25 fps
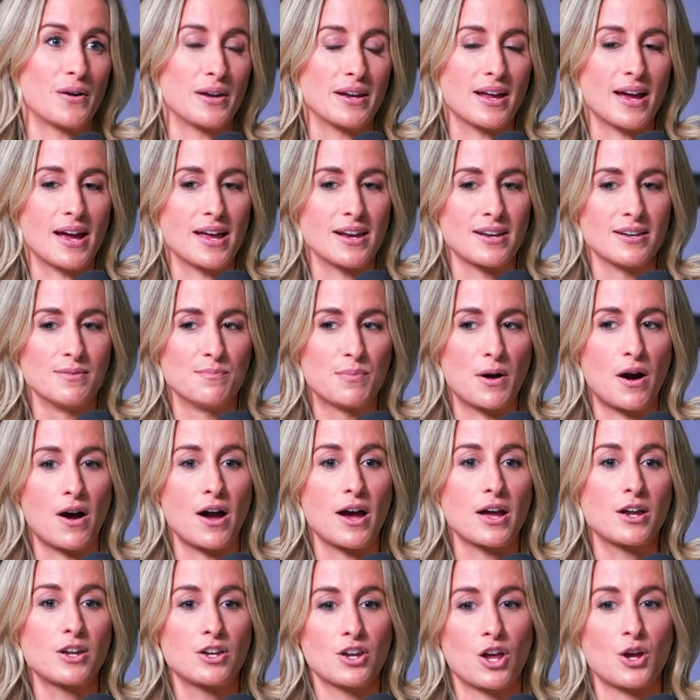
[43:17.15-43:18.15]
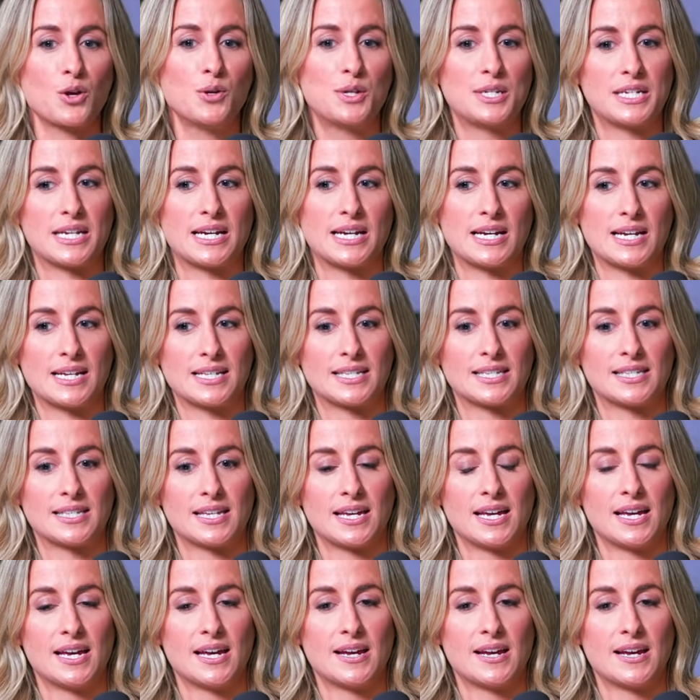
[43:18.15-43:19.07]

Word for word: and, and but I notice